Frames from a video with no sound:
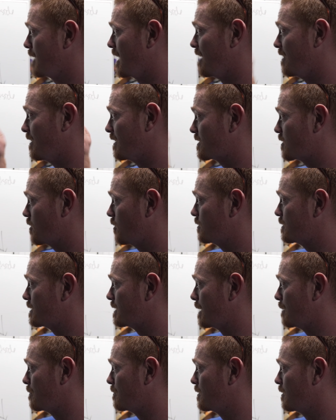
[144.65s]
And this
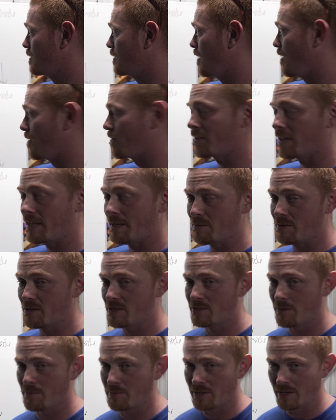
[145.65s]
concept of claiming the
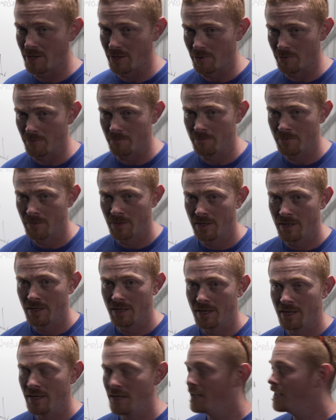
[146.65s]
top of the hill
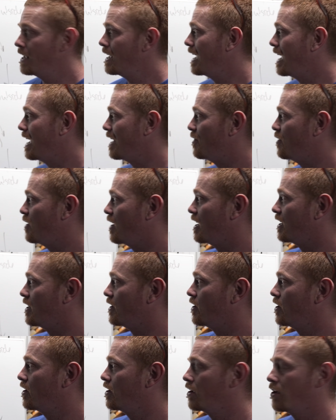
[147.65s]
and
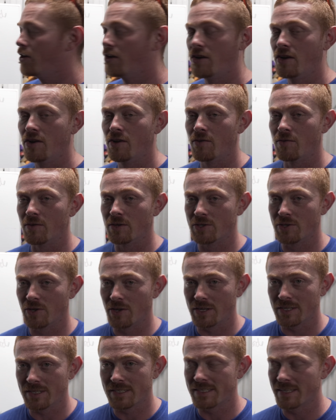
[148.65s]
then
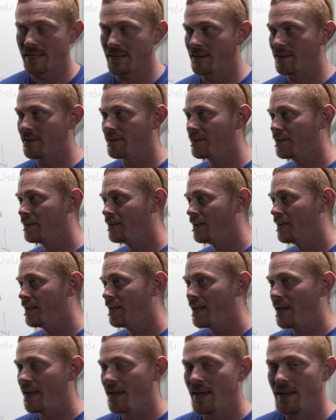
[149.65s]
returning to center
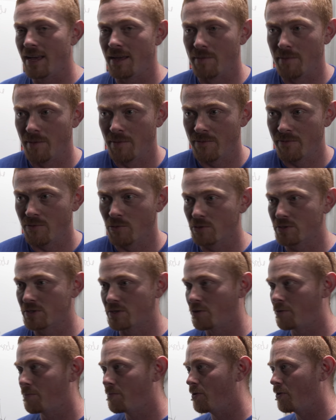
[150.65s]
and
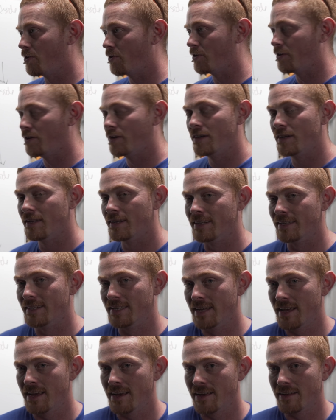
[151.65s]
forcing your opponent
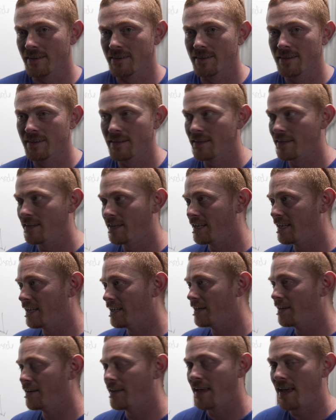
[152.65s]
down,
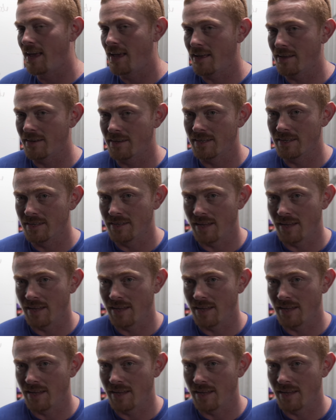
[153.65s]
in, out,